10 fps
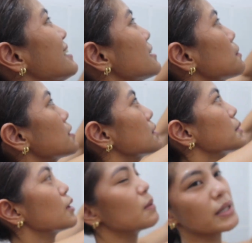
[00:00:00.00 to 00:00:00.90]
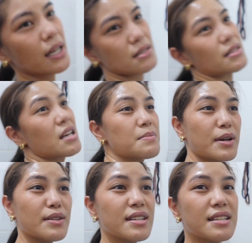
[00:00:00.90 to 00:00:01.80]
Tamad-tamad ako mag-exercise
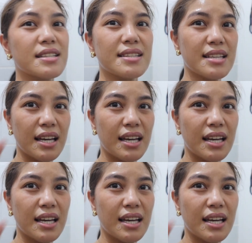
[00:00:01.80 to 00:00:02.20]
because it's